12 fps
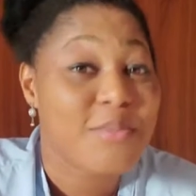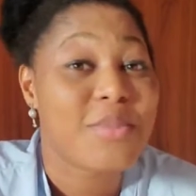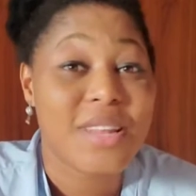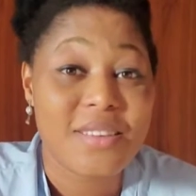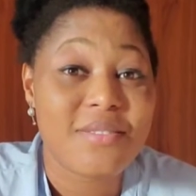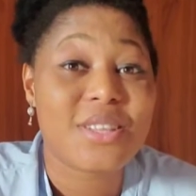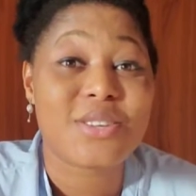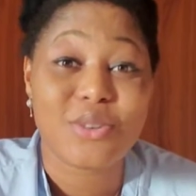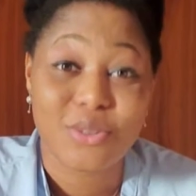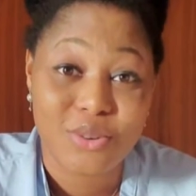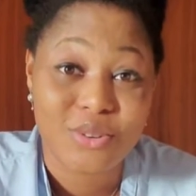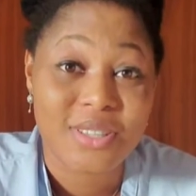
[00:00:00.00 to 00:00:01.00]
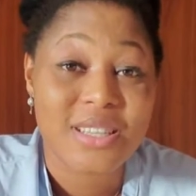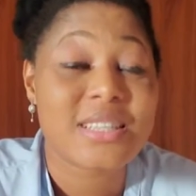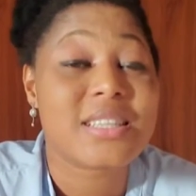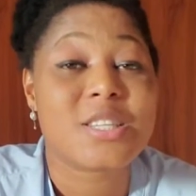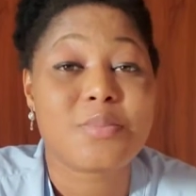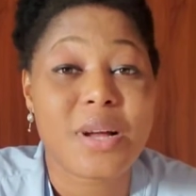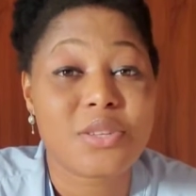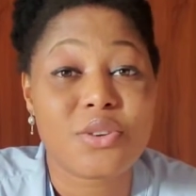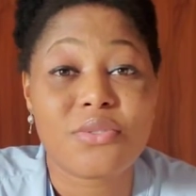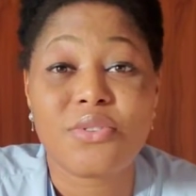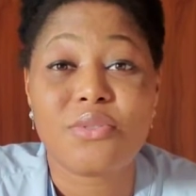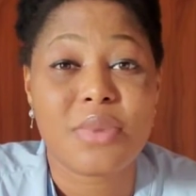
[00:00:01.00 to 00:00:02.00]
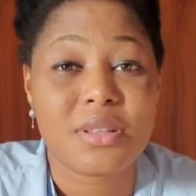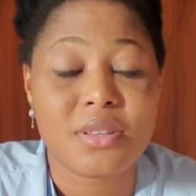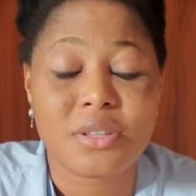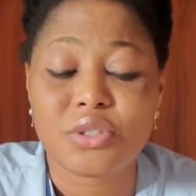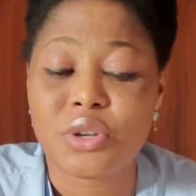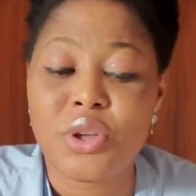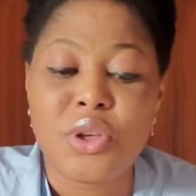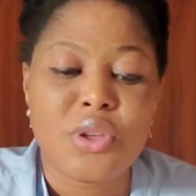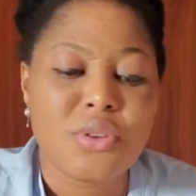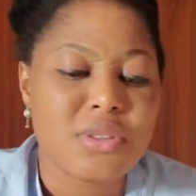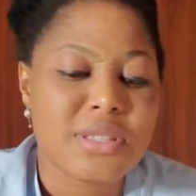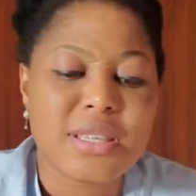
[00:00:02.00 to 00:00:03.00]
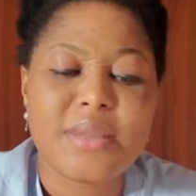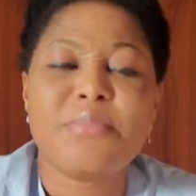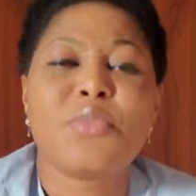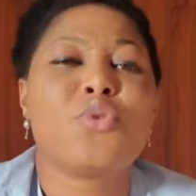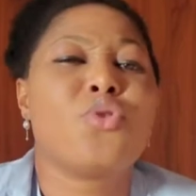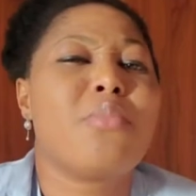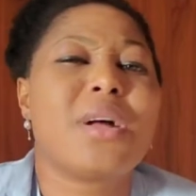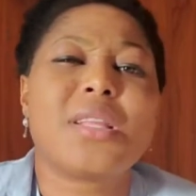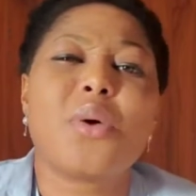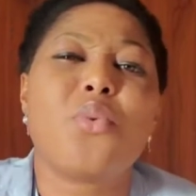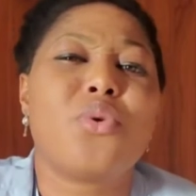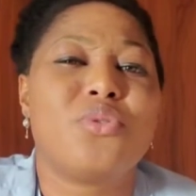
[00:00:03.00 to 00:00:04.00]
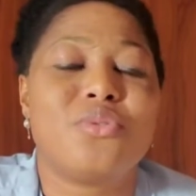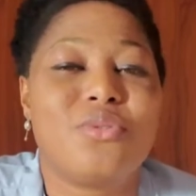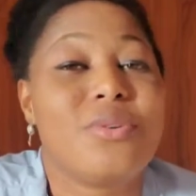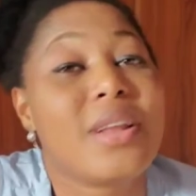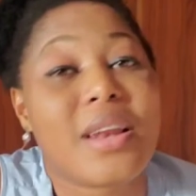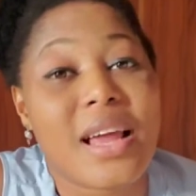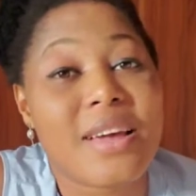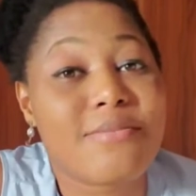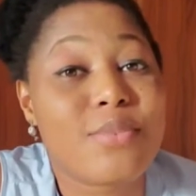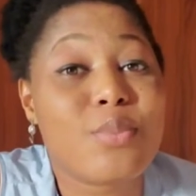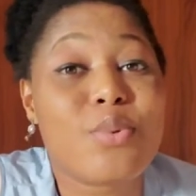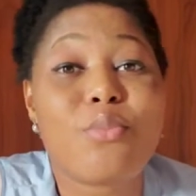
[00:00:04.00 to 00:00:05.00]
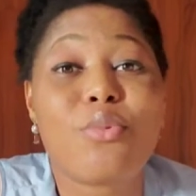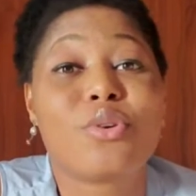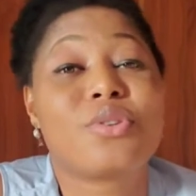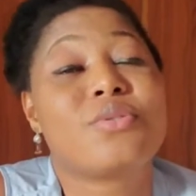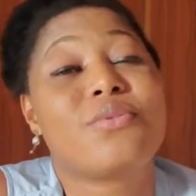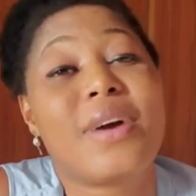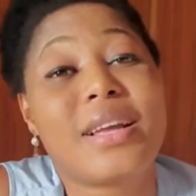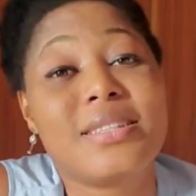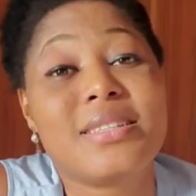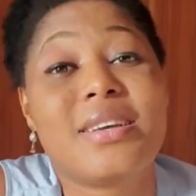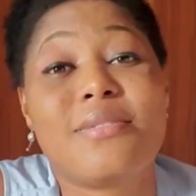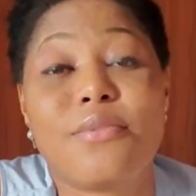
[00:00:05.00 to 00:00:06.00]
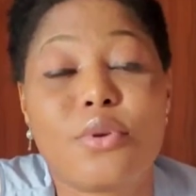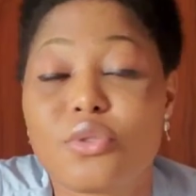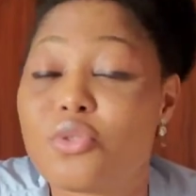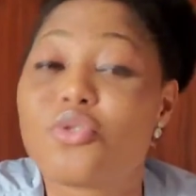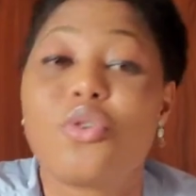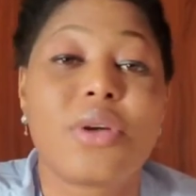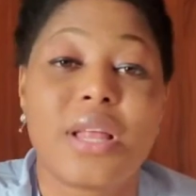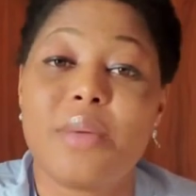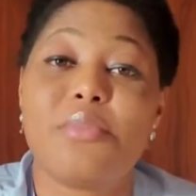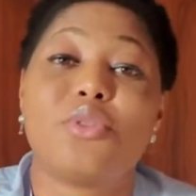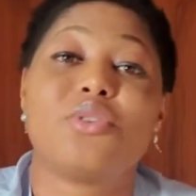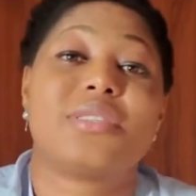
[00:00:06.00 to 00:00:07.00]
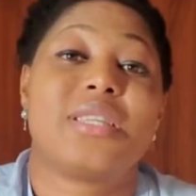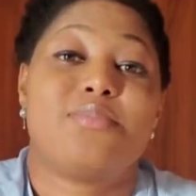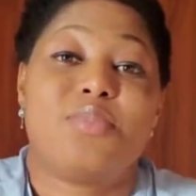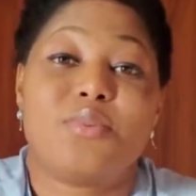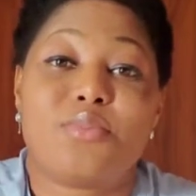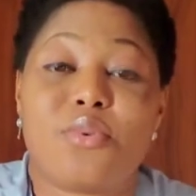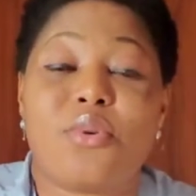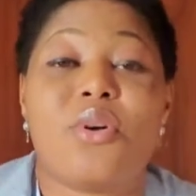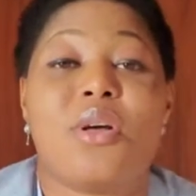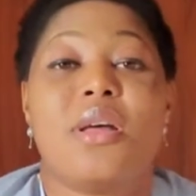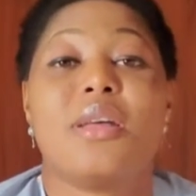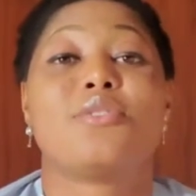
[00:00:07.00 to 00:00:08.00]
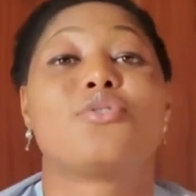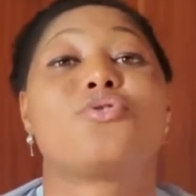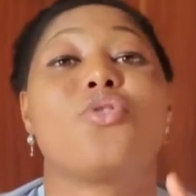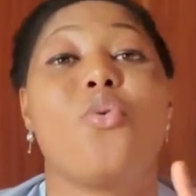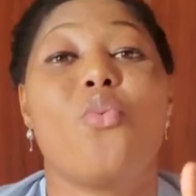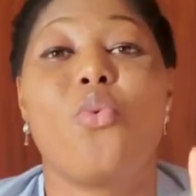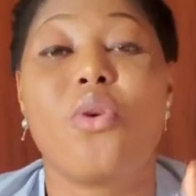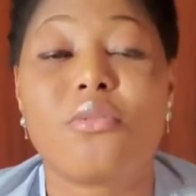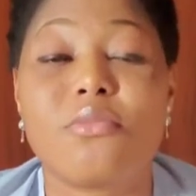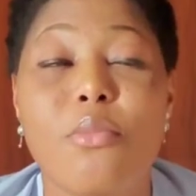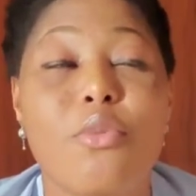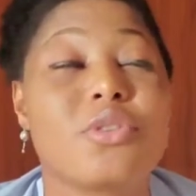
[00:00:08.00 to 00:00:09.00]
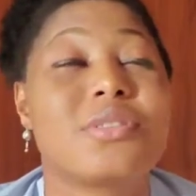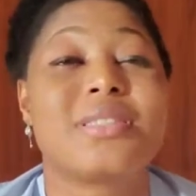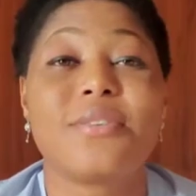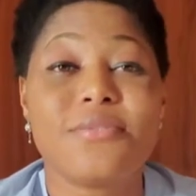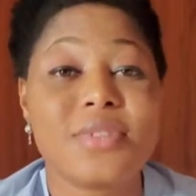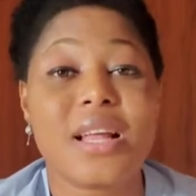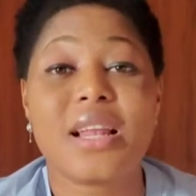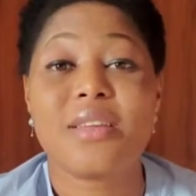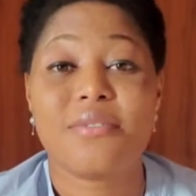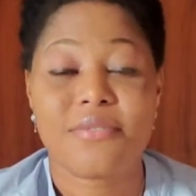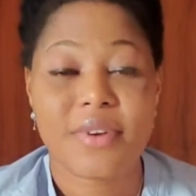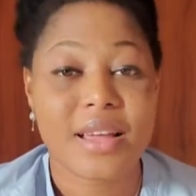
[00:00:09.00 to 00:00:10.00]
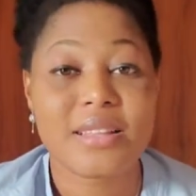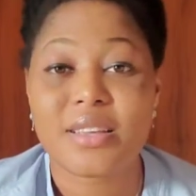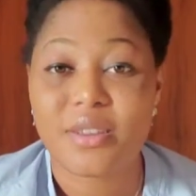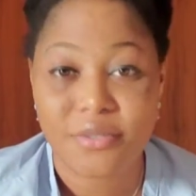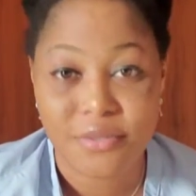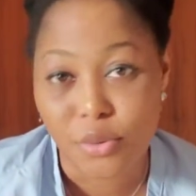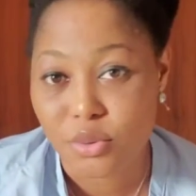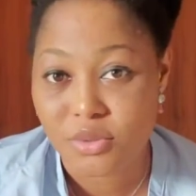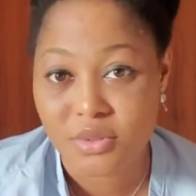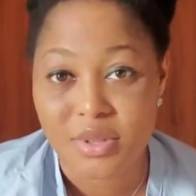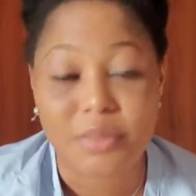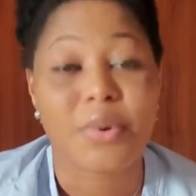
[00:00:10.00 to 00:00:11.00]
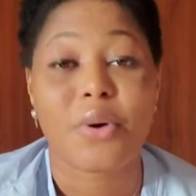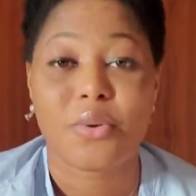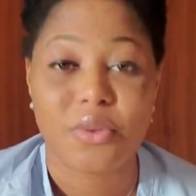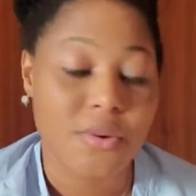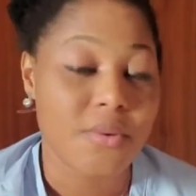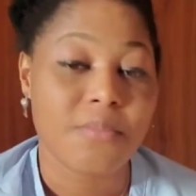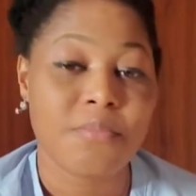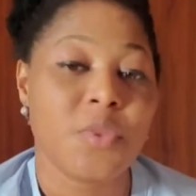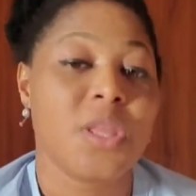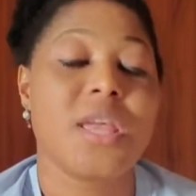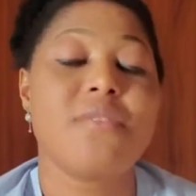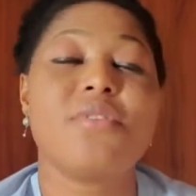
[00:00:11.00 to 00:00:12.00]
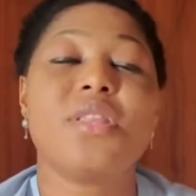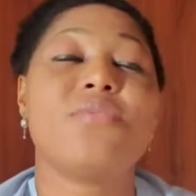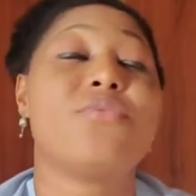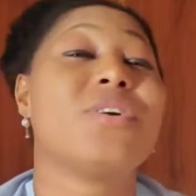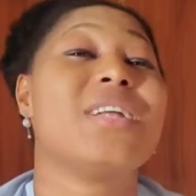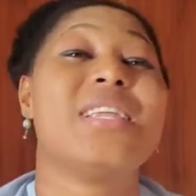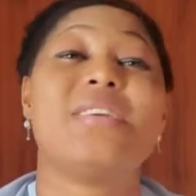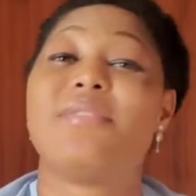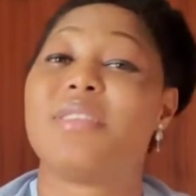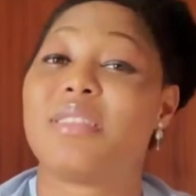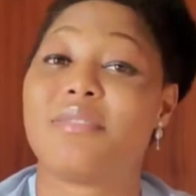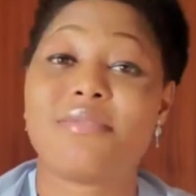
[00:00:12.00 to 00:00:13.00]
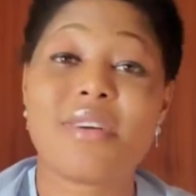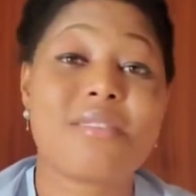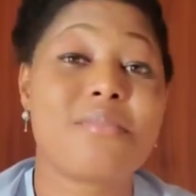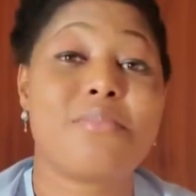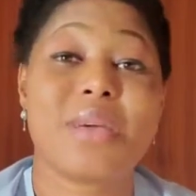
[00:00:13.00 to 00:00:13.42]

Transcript: believe it or not, it is part of human nature. You see, no matter what you do in life, people must find a fault. So, okay, let me not say people. Someone must definitely find a fault about you. Even if you are living the very